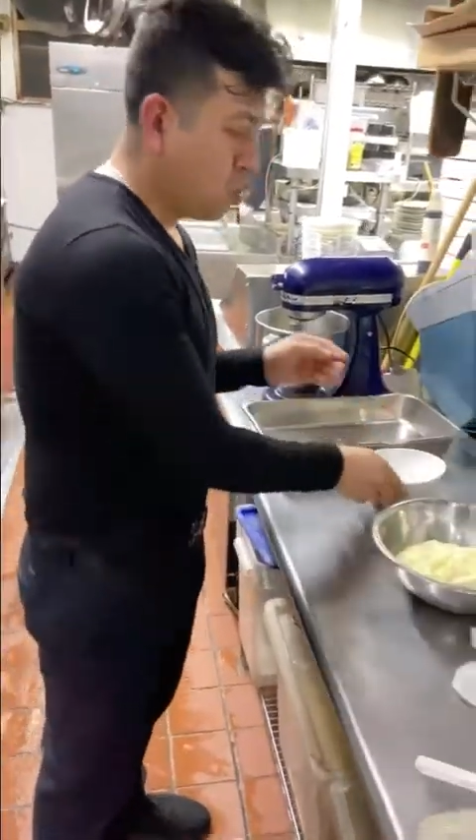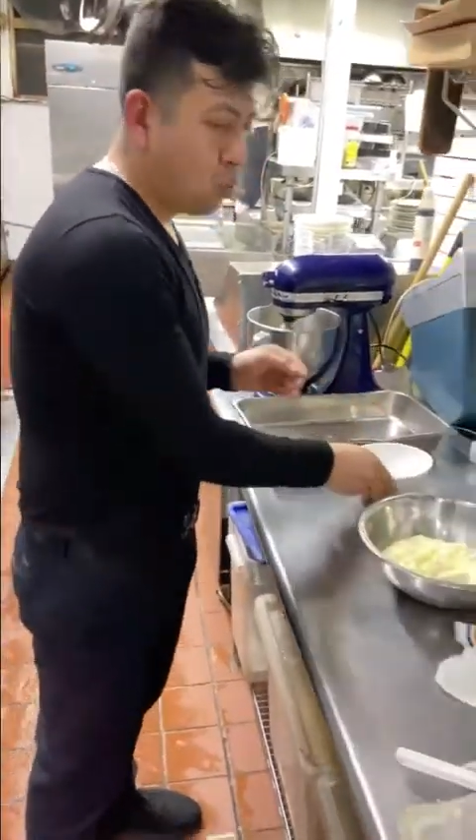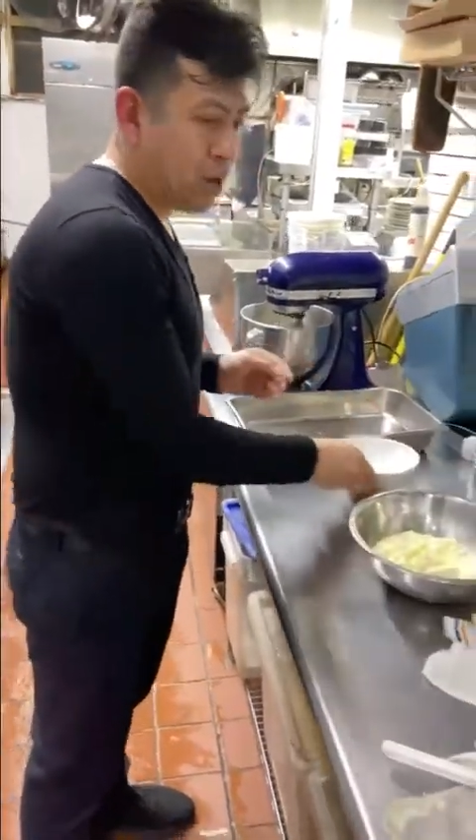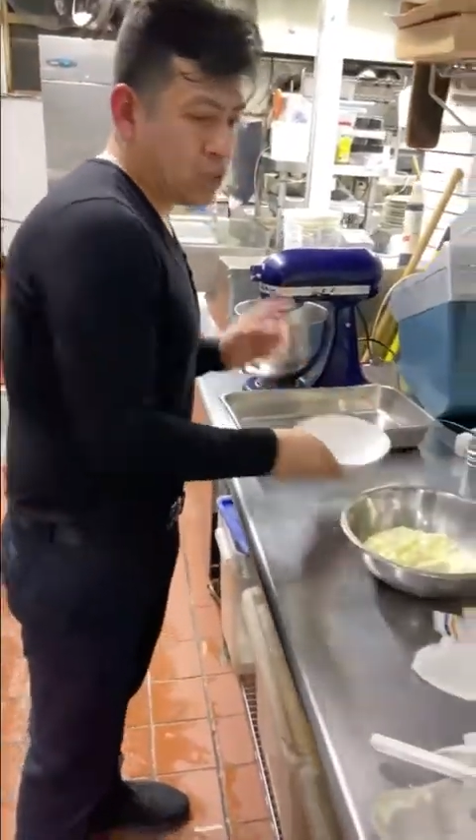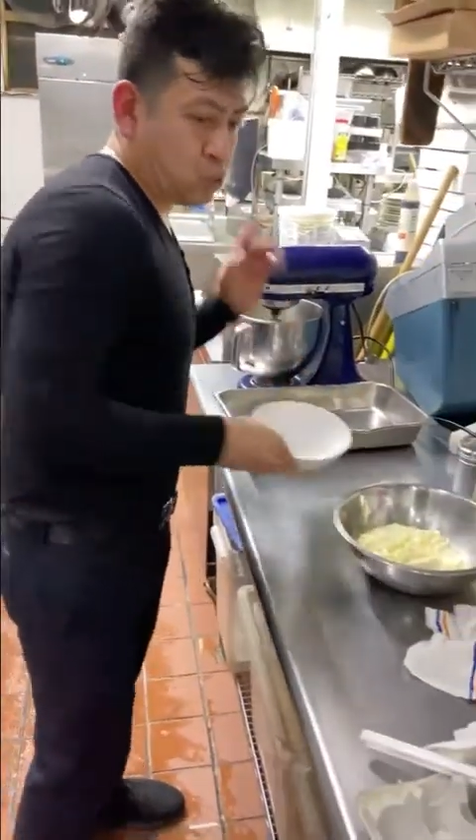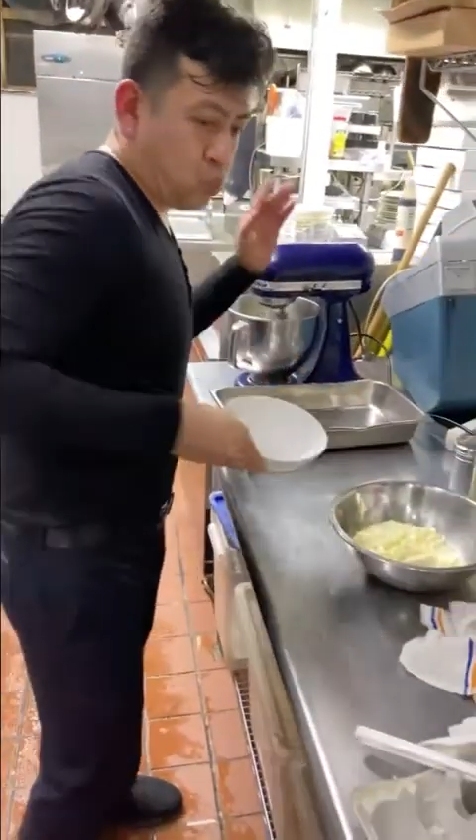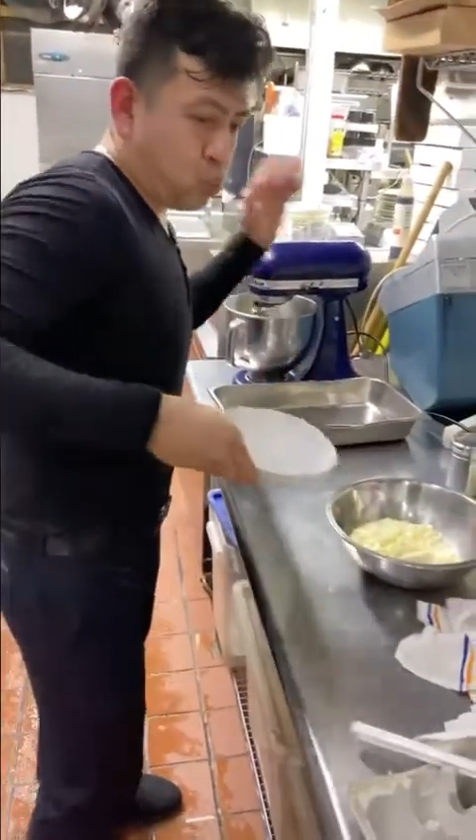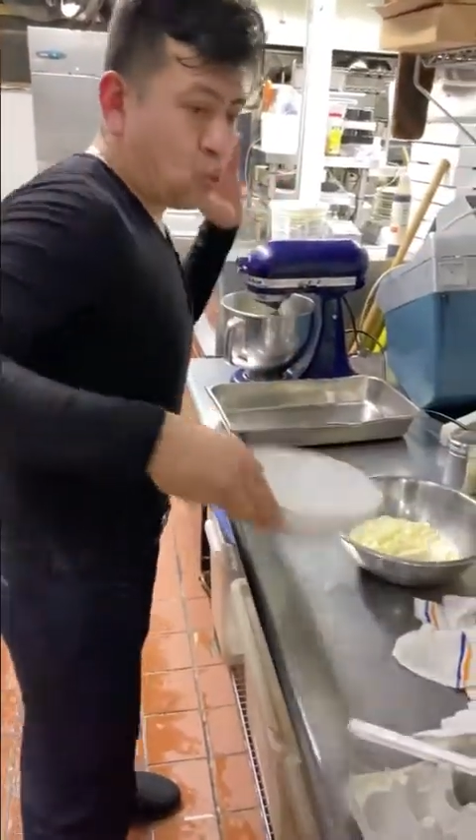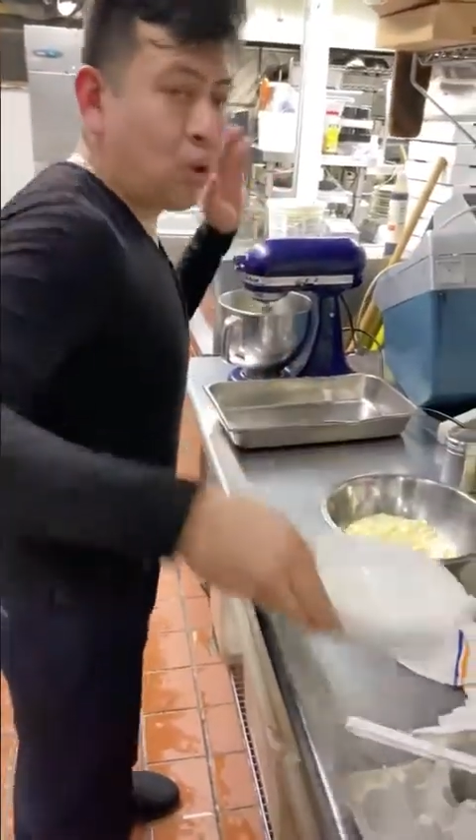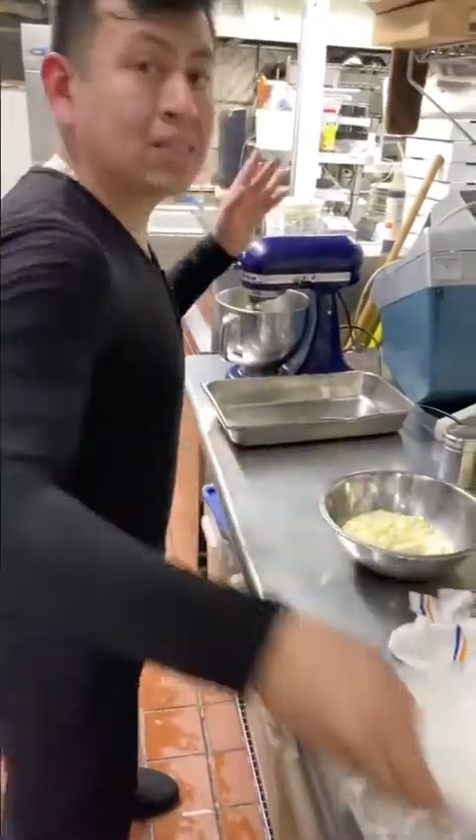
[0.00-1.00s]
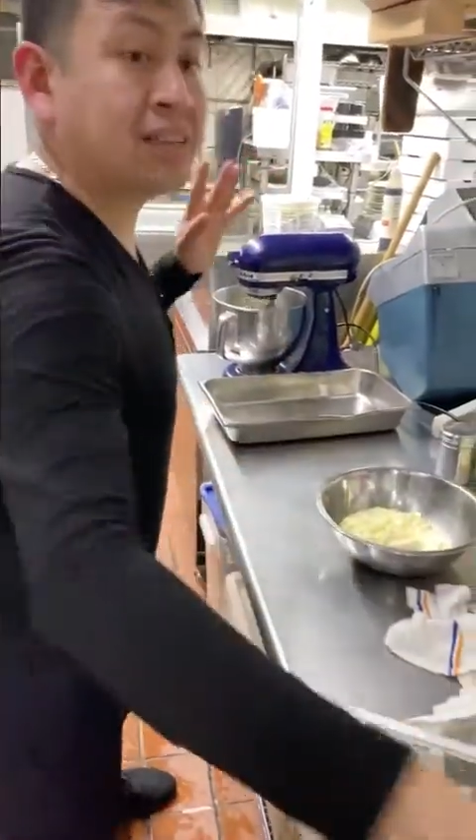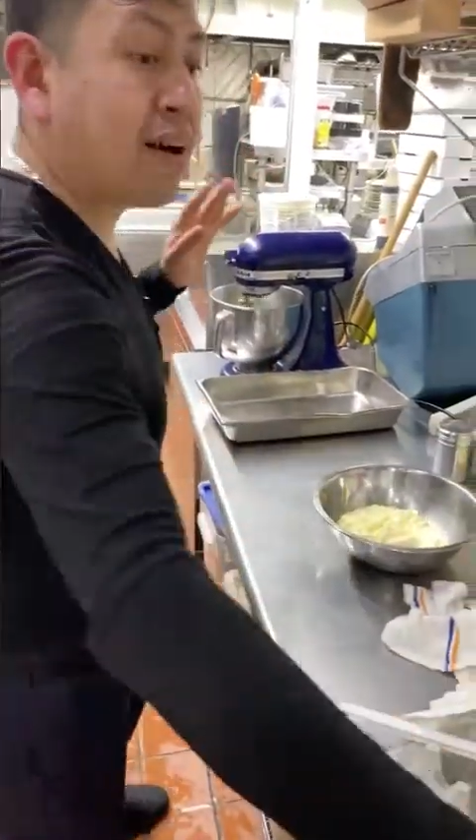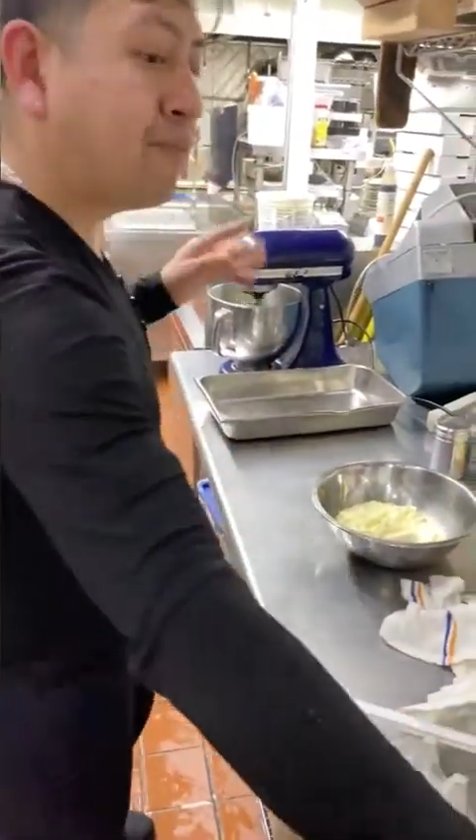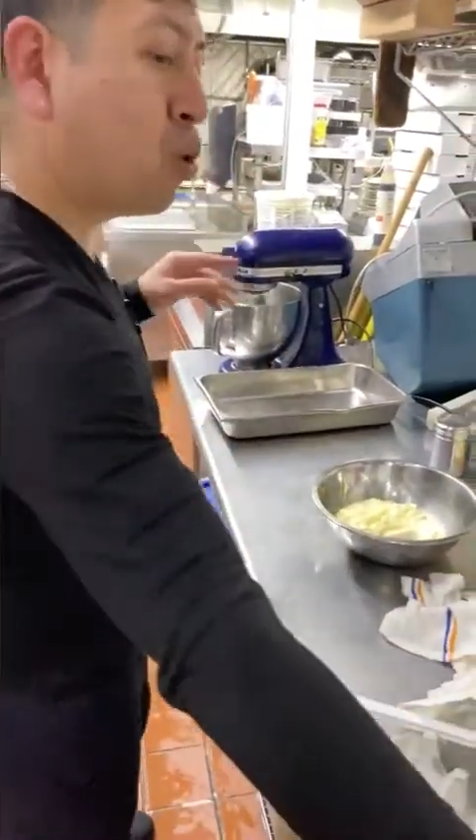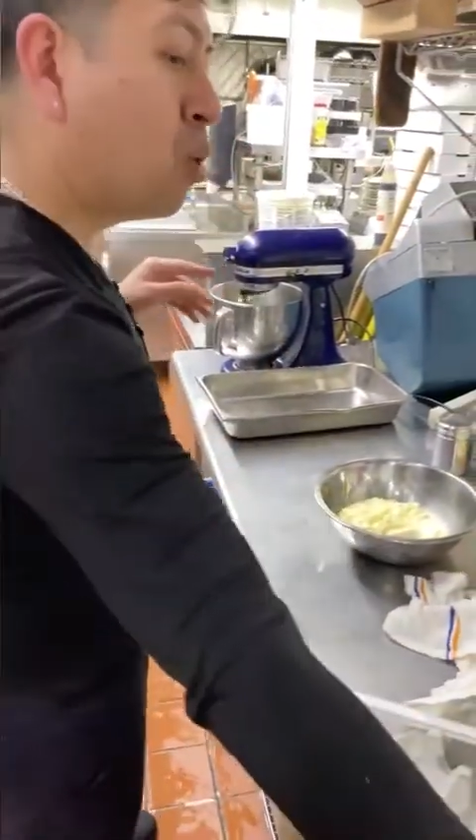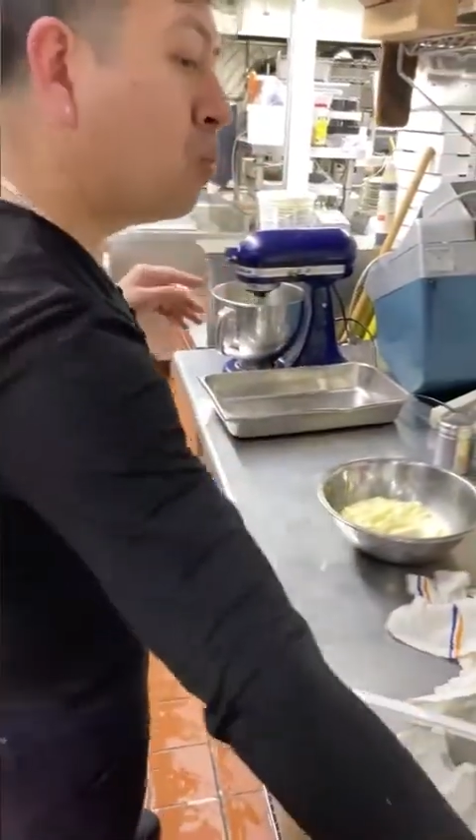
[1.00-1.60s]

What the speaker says: once that foam